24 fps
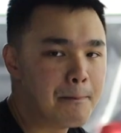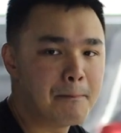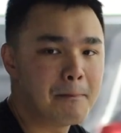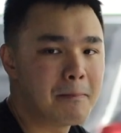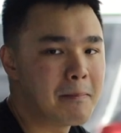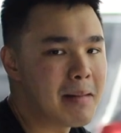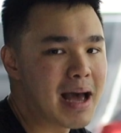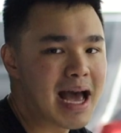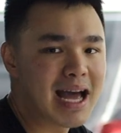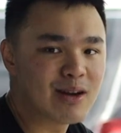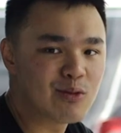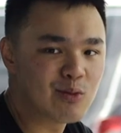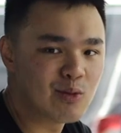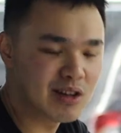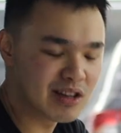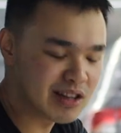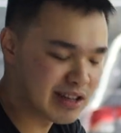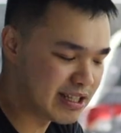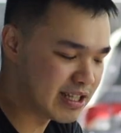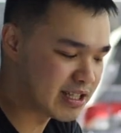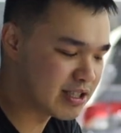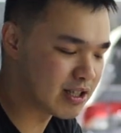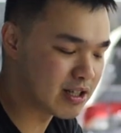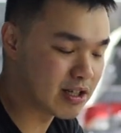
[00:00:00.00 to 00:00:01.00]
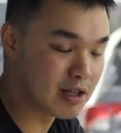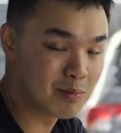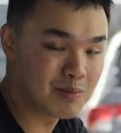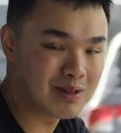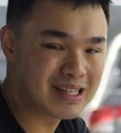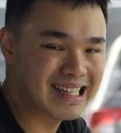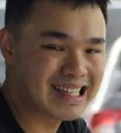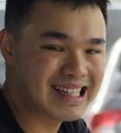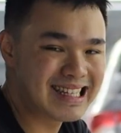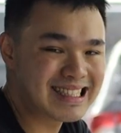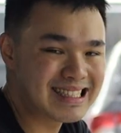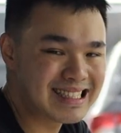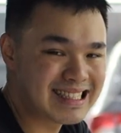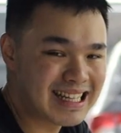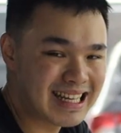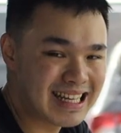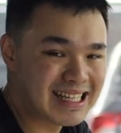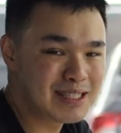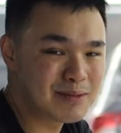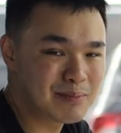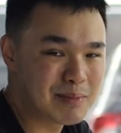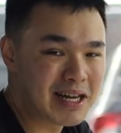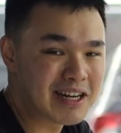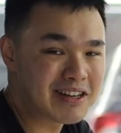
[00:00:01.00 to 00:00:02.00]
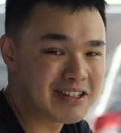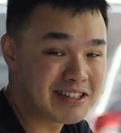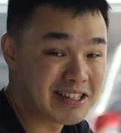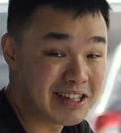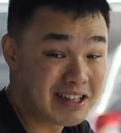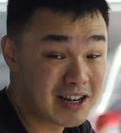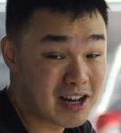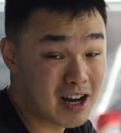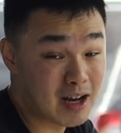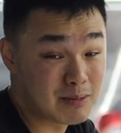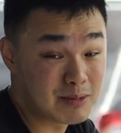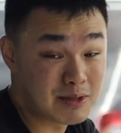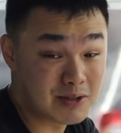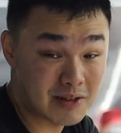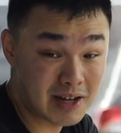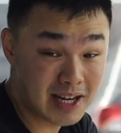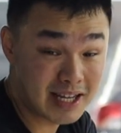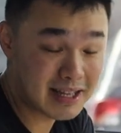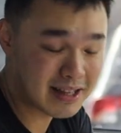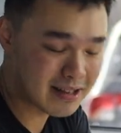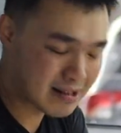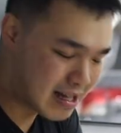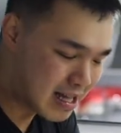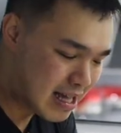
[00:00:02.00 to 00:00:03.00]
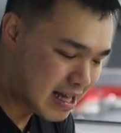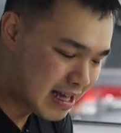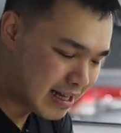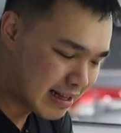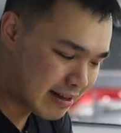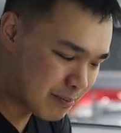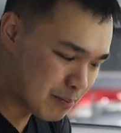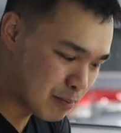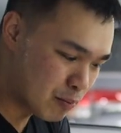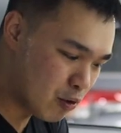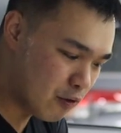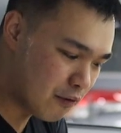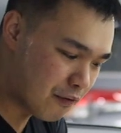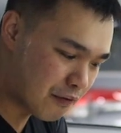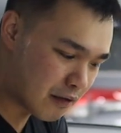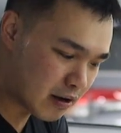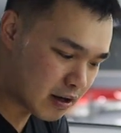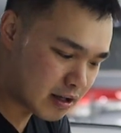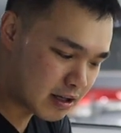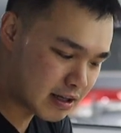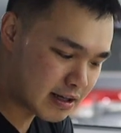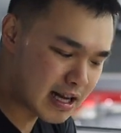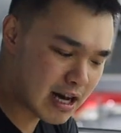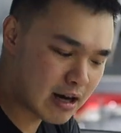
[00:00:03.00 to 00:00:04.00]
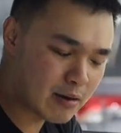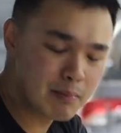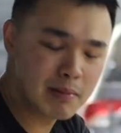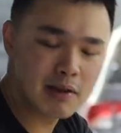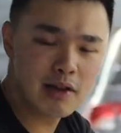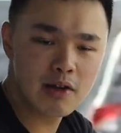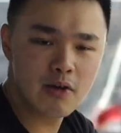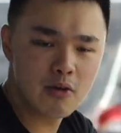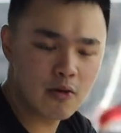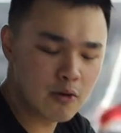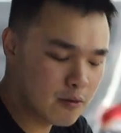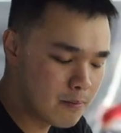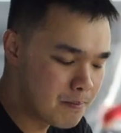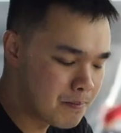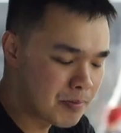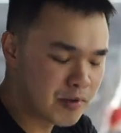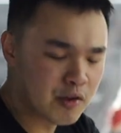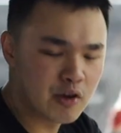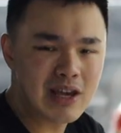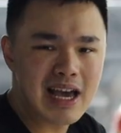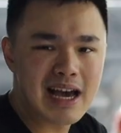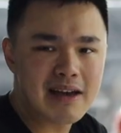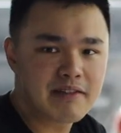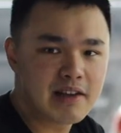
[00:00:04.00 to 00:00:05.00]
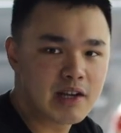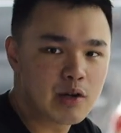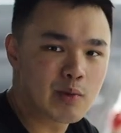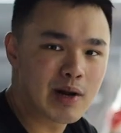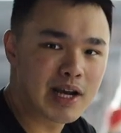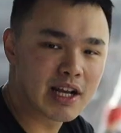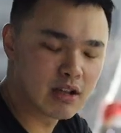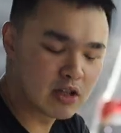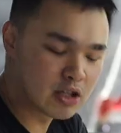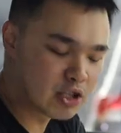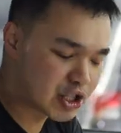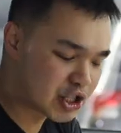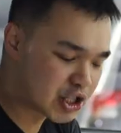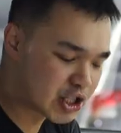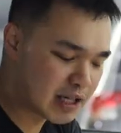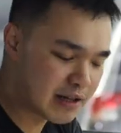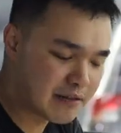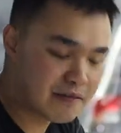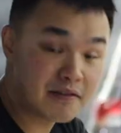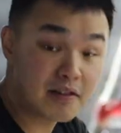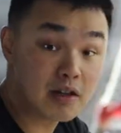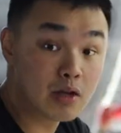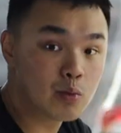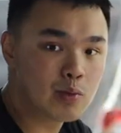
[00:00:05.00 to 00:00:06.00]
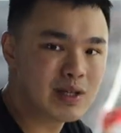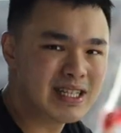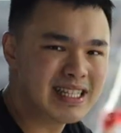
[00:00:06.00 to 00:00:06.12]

manual digital, but it is better than knobs, right? Move further down below, you have a regular shifter